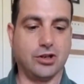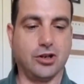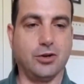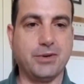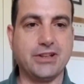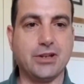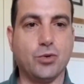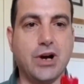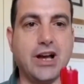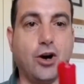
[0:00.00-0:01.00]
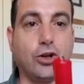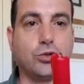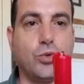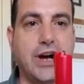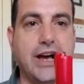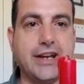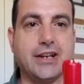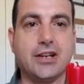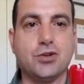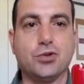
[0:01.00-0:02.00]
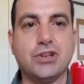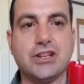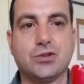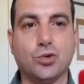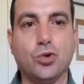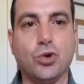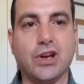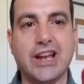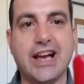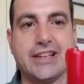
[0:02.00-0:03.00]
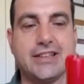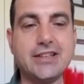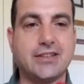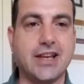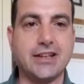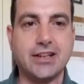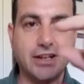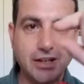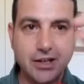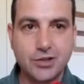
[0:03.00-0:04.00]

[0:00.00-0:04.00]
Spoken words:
open the old wine, you need to light it and